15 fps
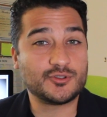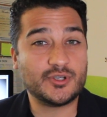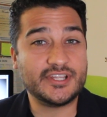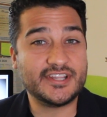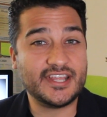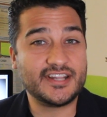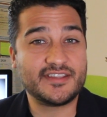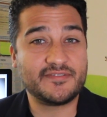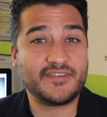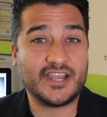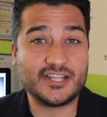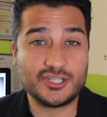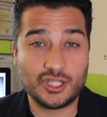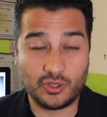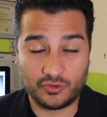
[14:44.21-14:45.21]
to
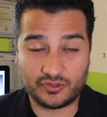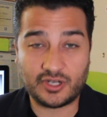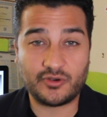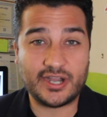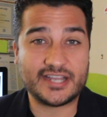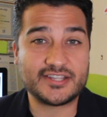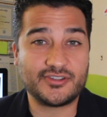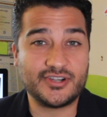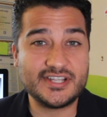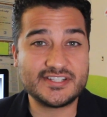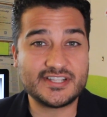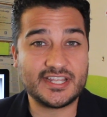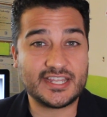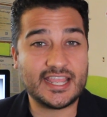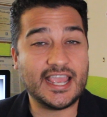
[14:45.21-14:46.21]
identify those
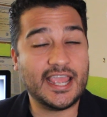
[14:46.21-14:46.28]
characteristics,